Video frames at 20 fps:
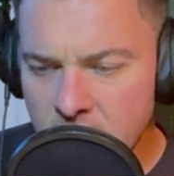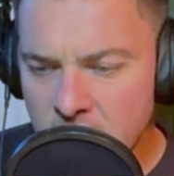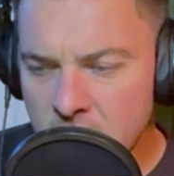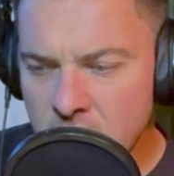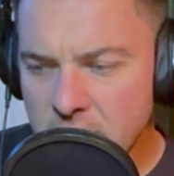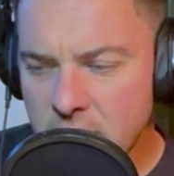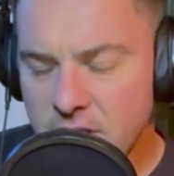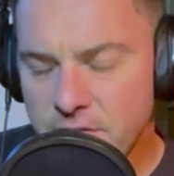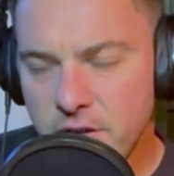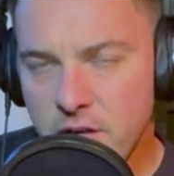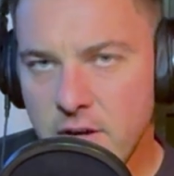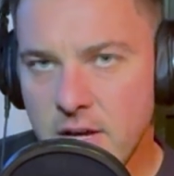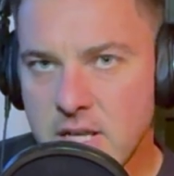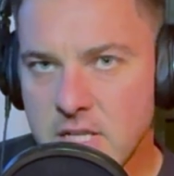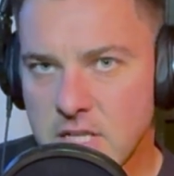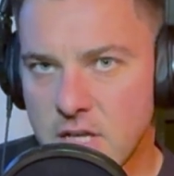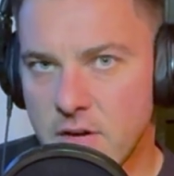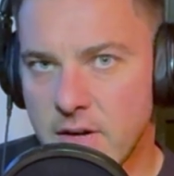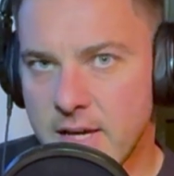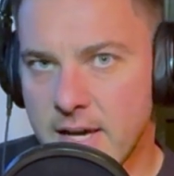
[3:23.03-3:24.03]
Then a few years
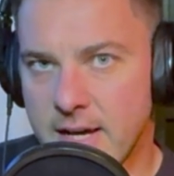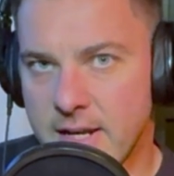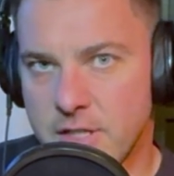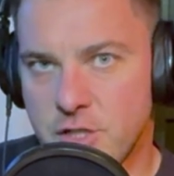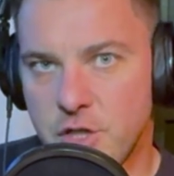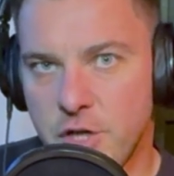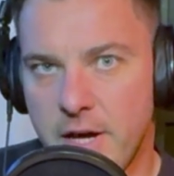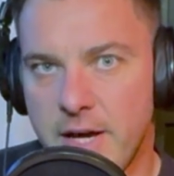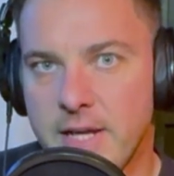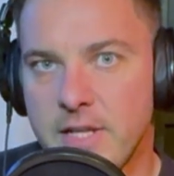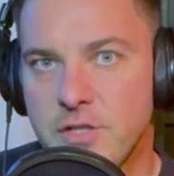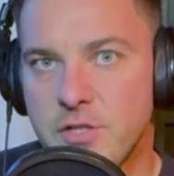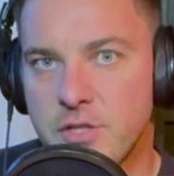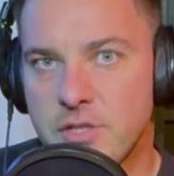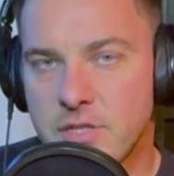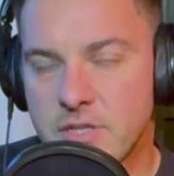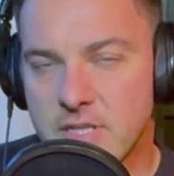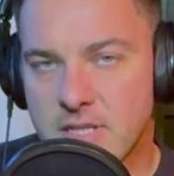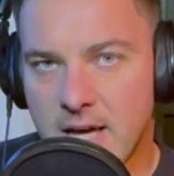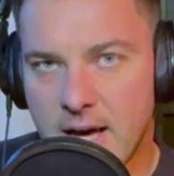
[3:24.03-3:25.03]
ago, it kind of changed.
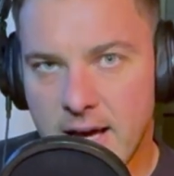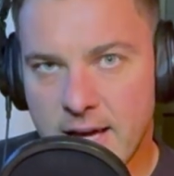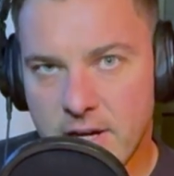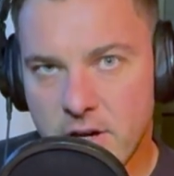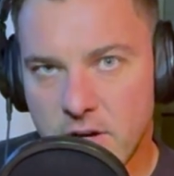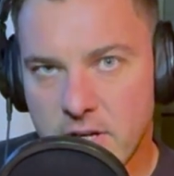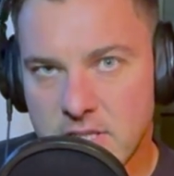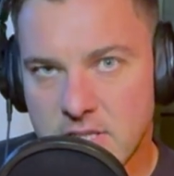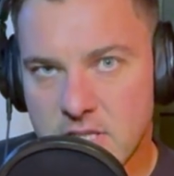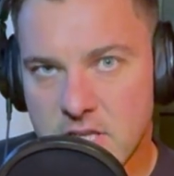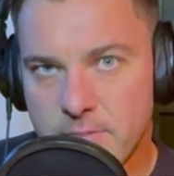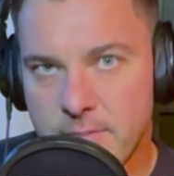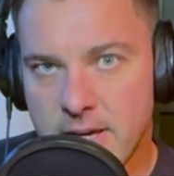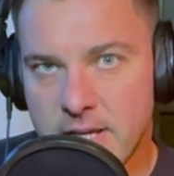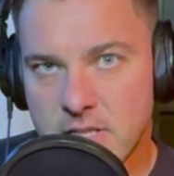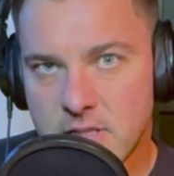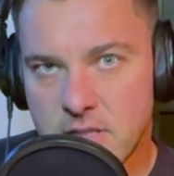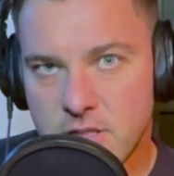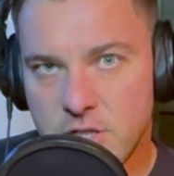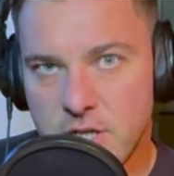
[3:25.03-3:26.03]
Sky got into the
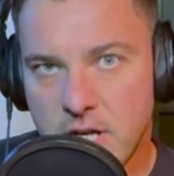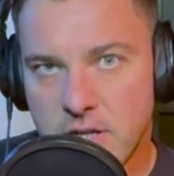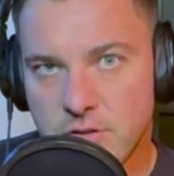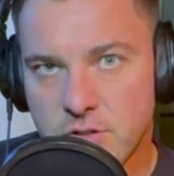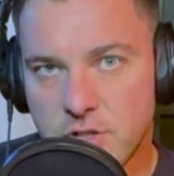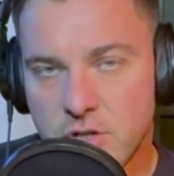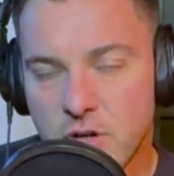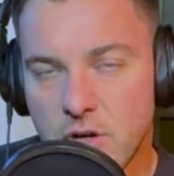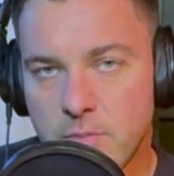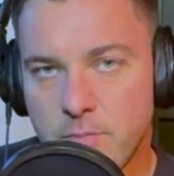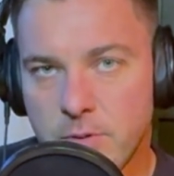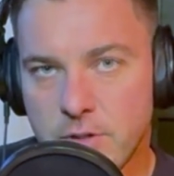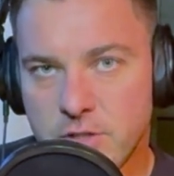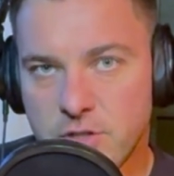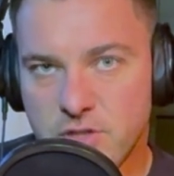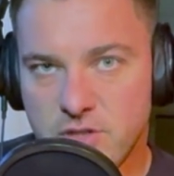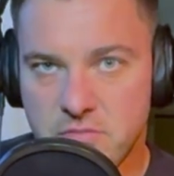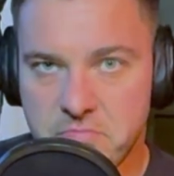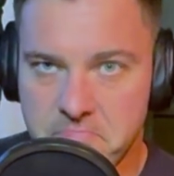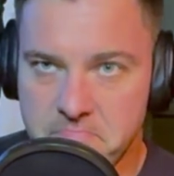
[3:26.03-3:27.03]
mix of the Challenge Cup,
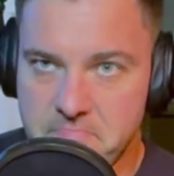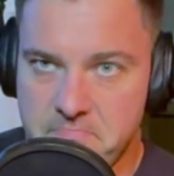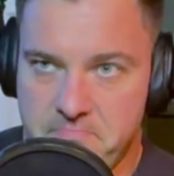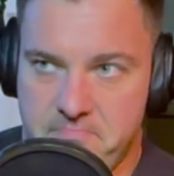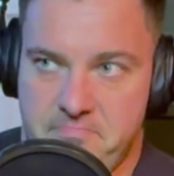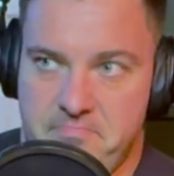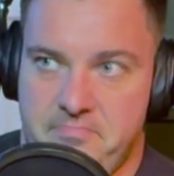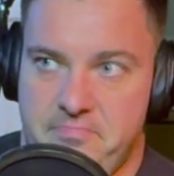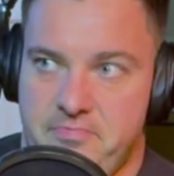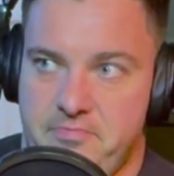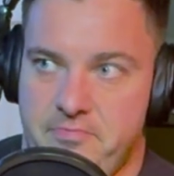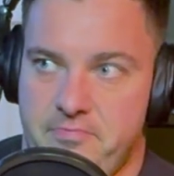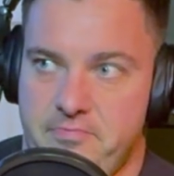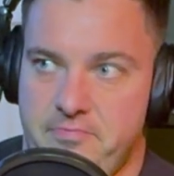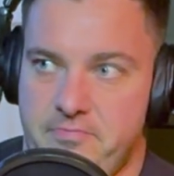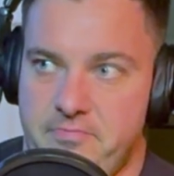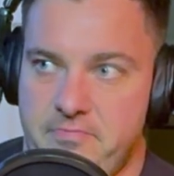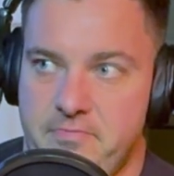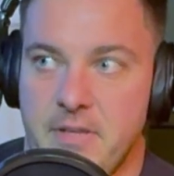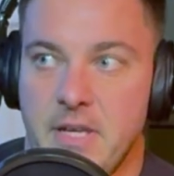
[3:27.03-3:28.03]
which,
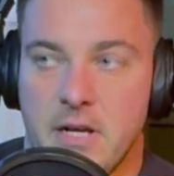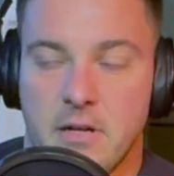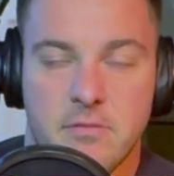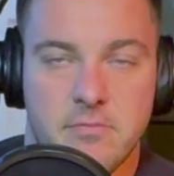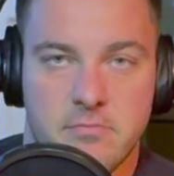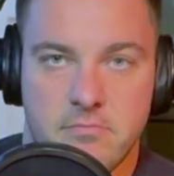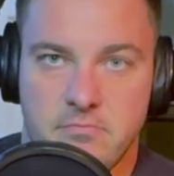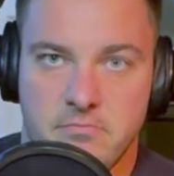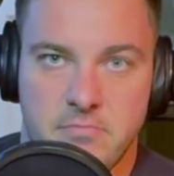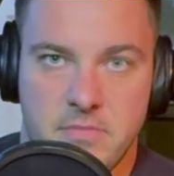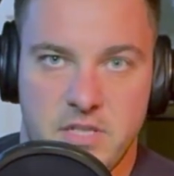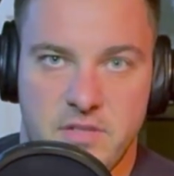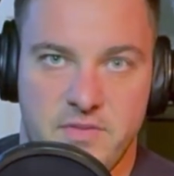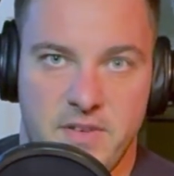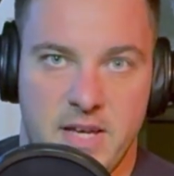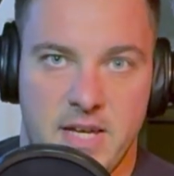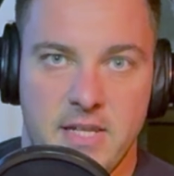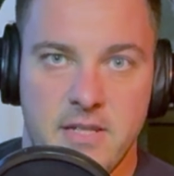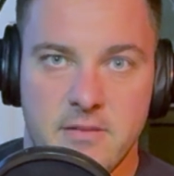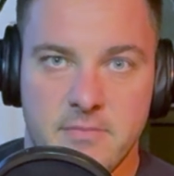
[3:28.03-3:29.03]
is
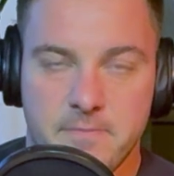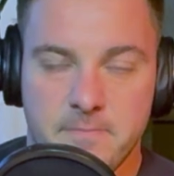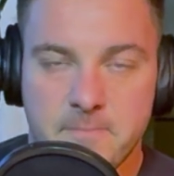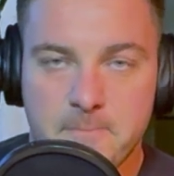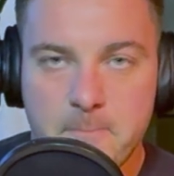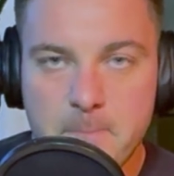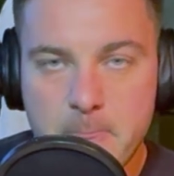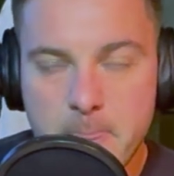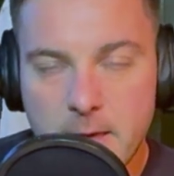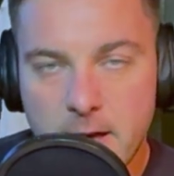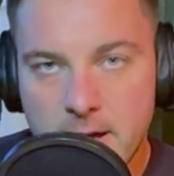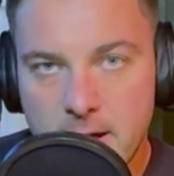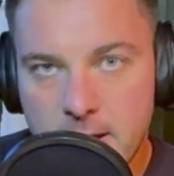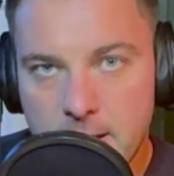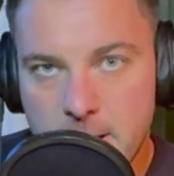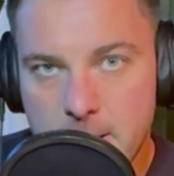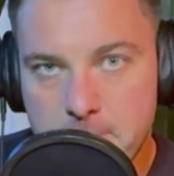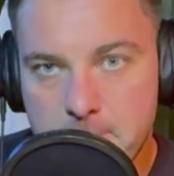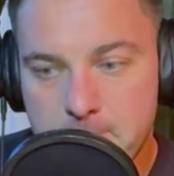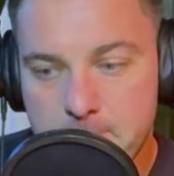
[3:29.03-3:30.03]
fine.
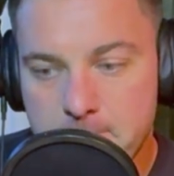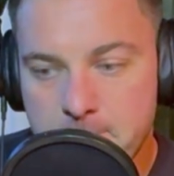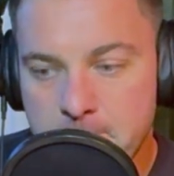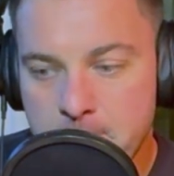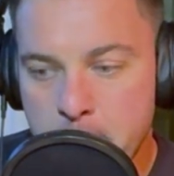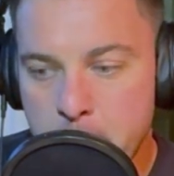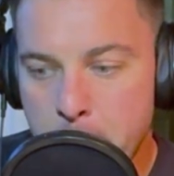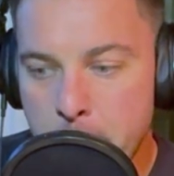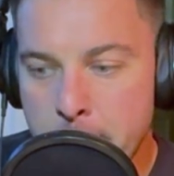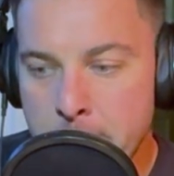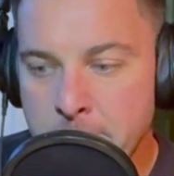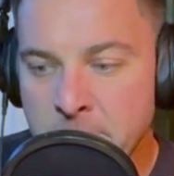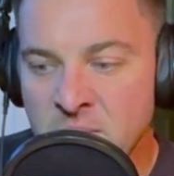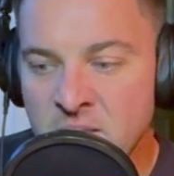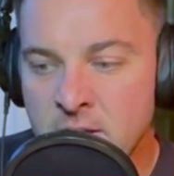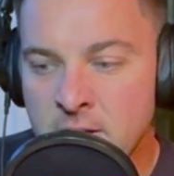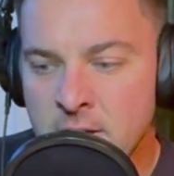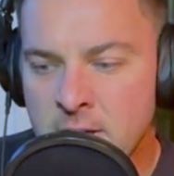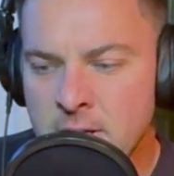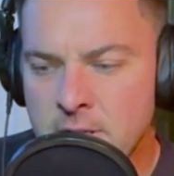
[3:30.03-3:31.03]

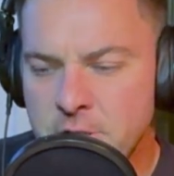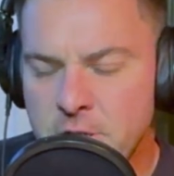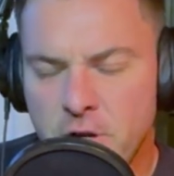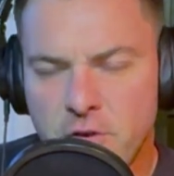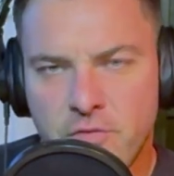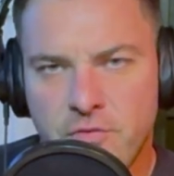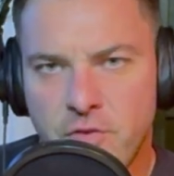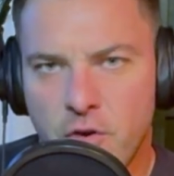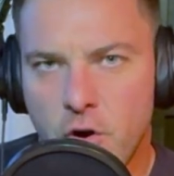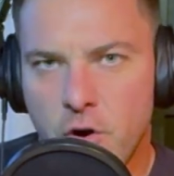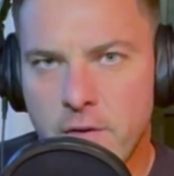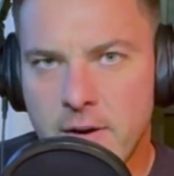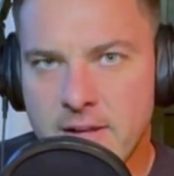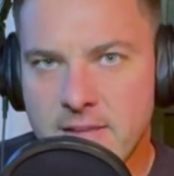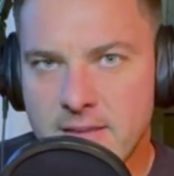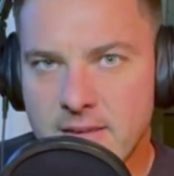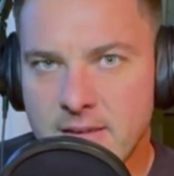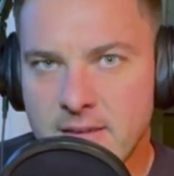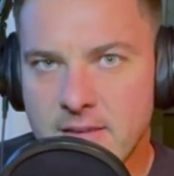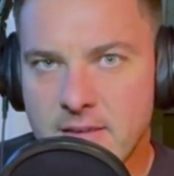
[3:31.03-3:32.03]
Channel 4, I
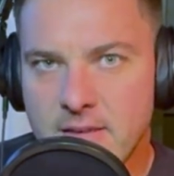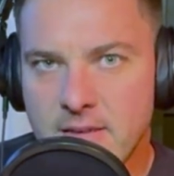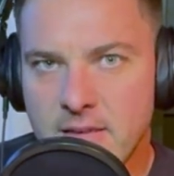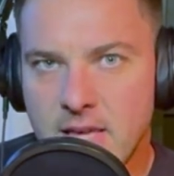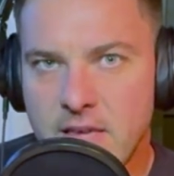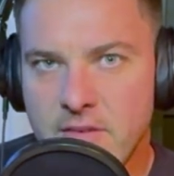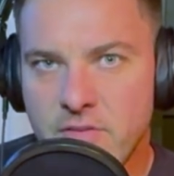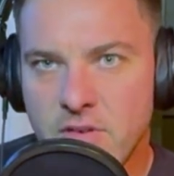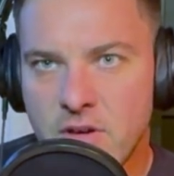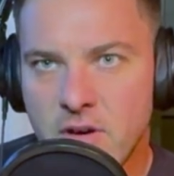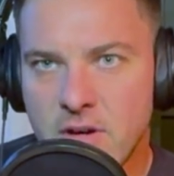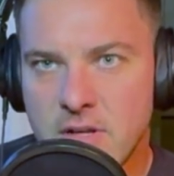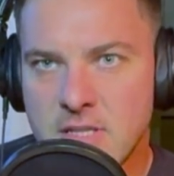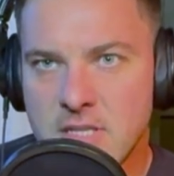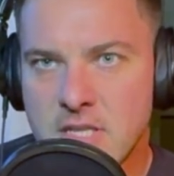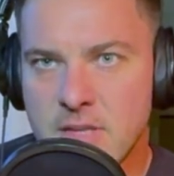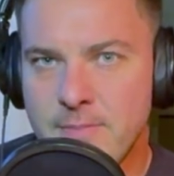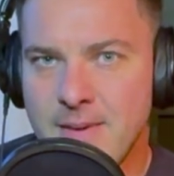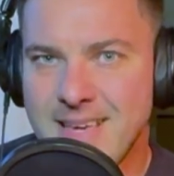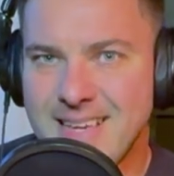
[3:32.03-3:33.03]
think, even got
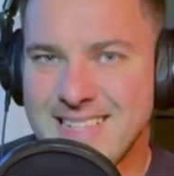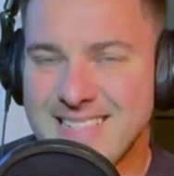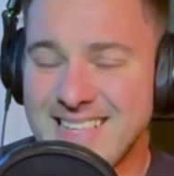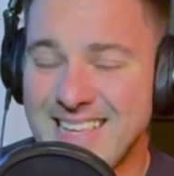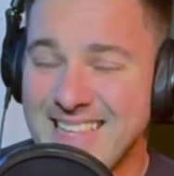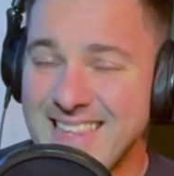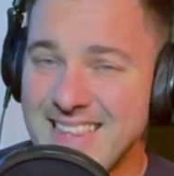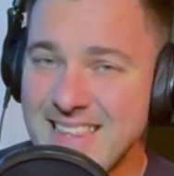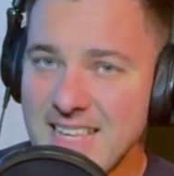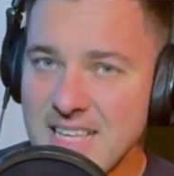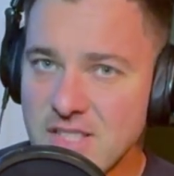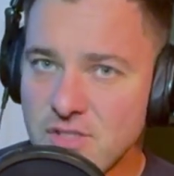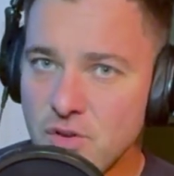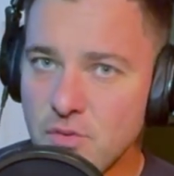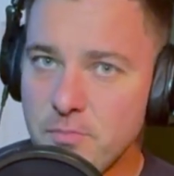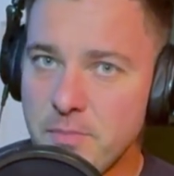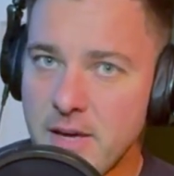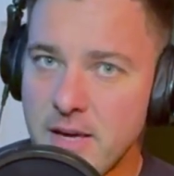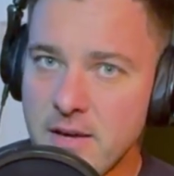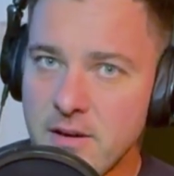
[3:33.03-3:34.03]
into the mix a little
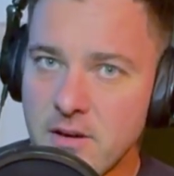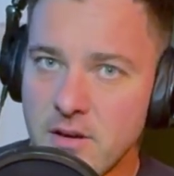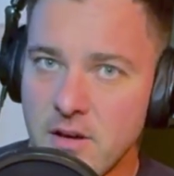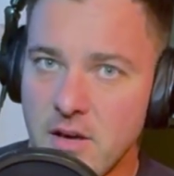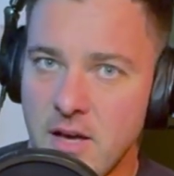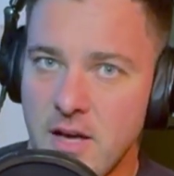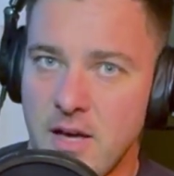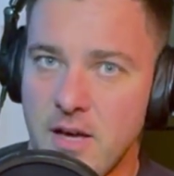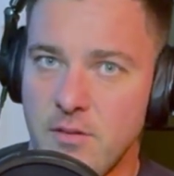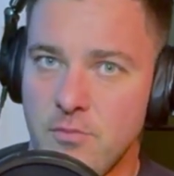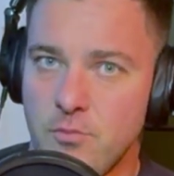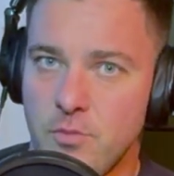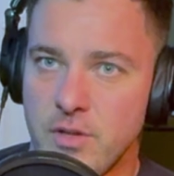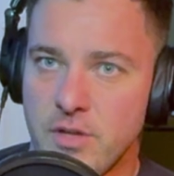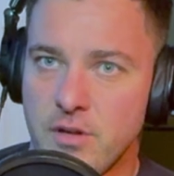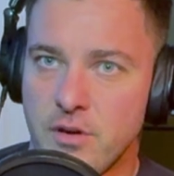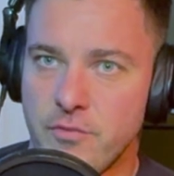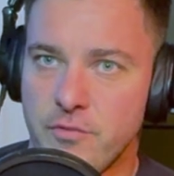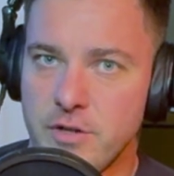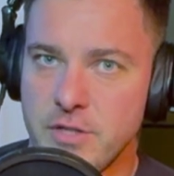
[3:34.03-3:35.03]
bit with
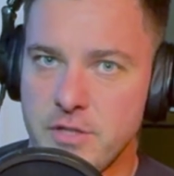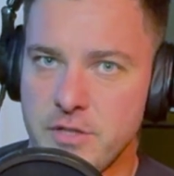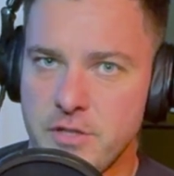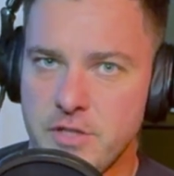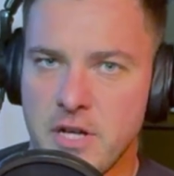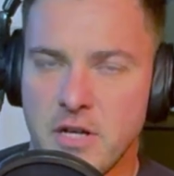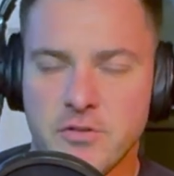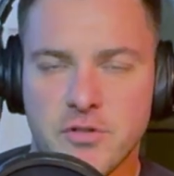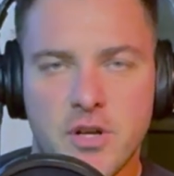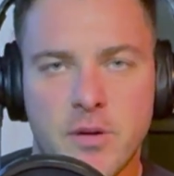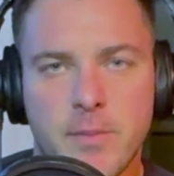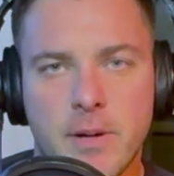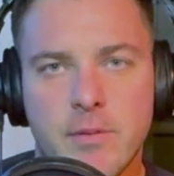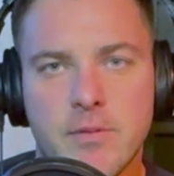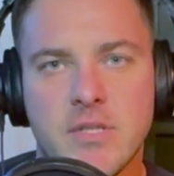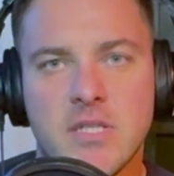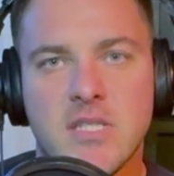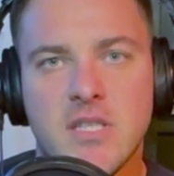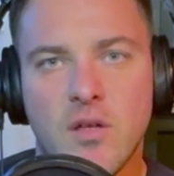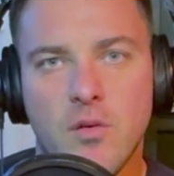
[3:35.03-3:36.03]
coverage of the Challenge Cup, but it
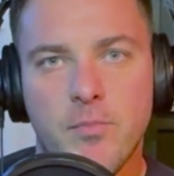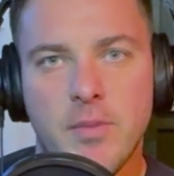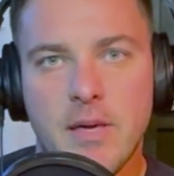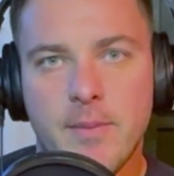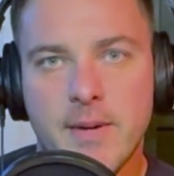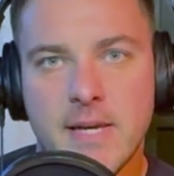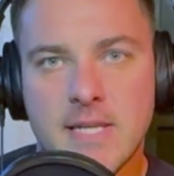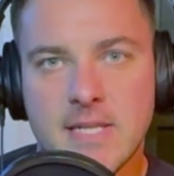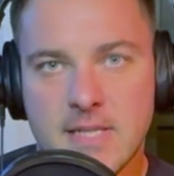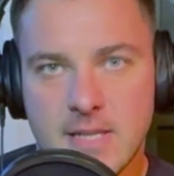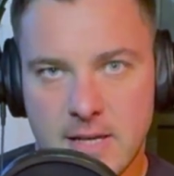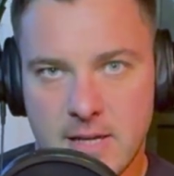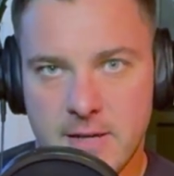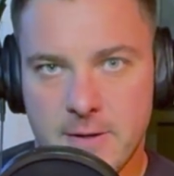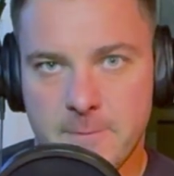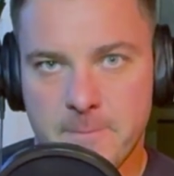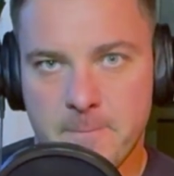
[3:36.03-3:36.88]
was still BBC.